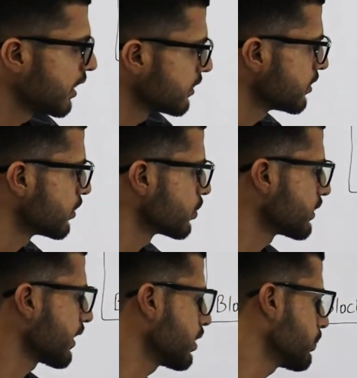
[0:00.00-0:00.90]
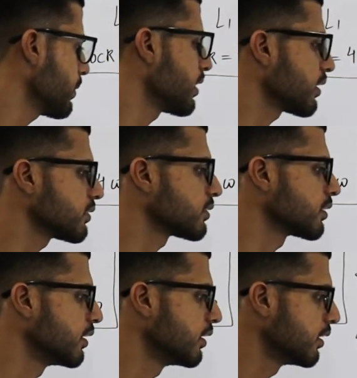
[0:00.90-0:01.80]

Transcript: answer to second part is